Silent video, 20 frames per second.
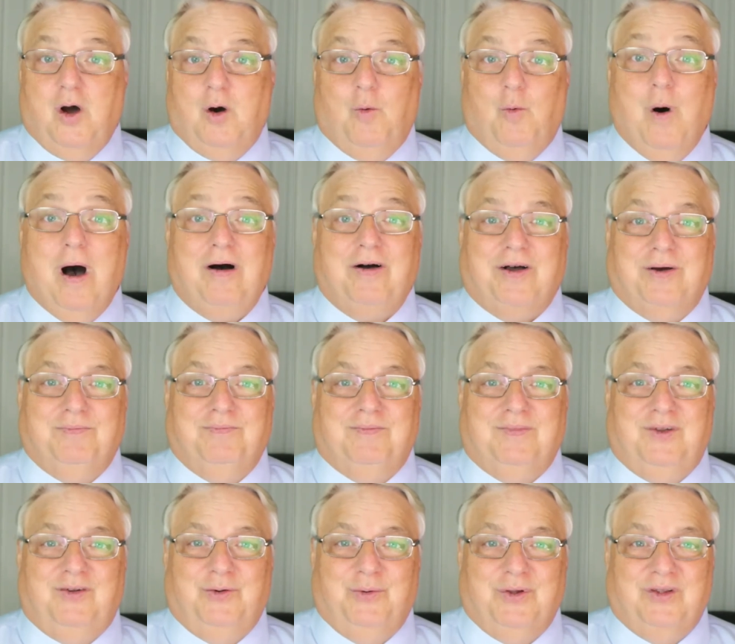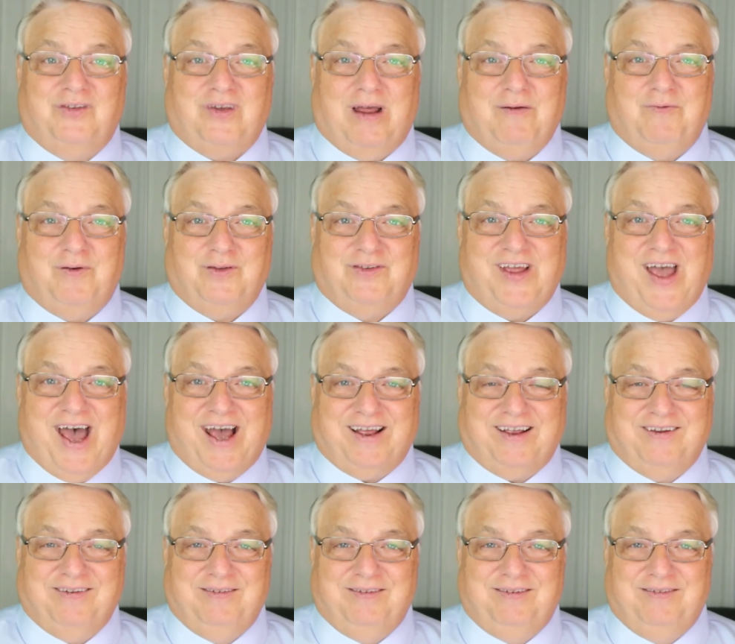Welcome to Insightful Tech,
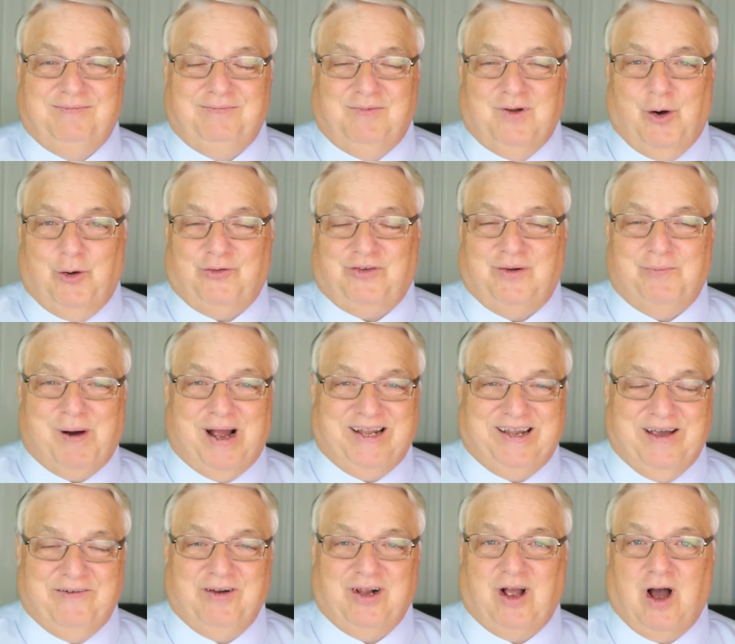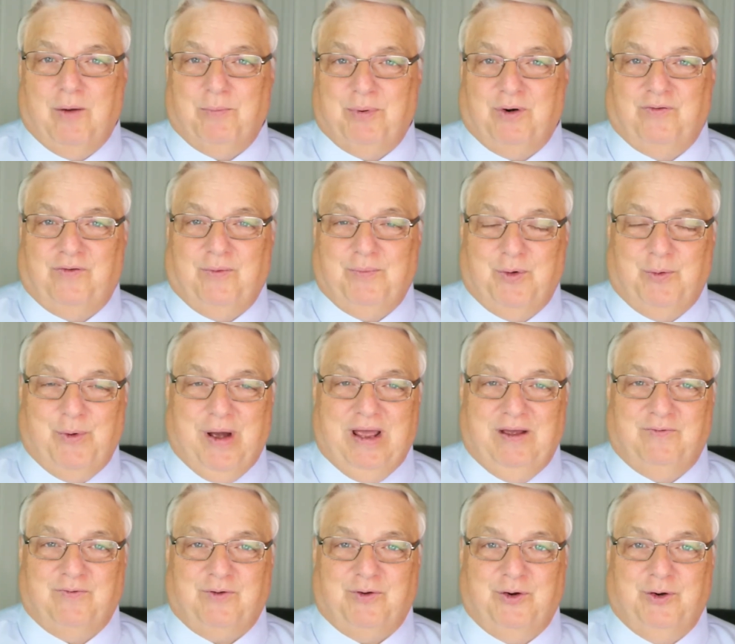hosted by David Gumpper from the
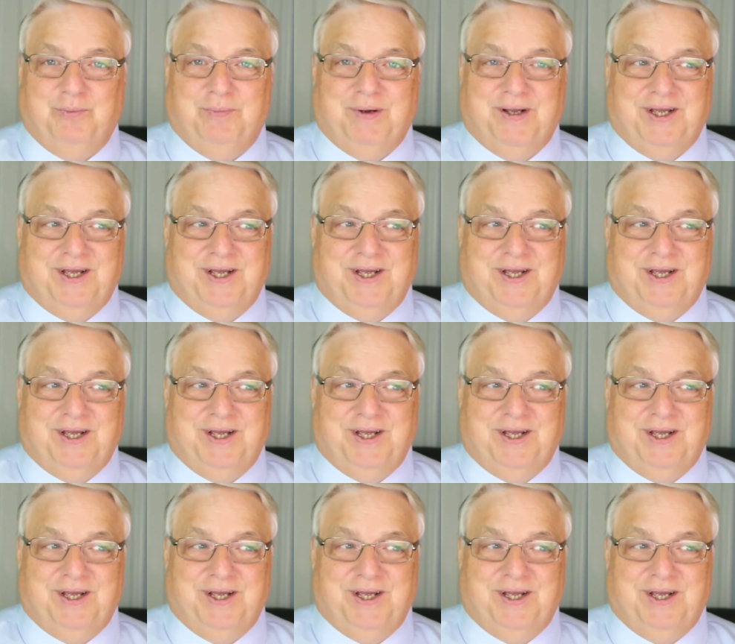Wave Group.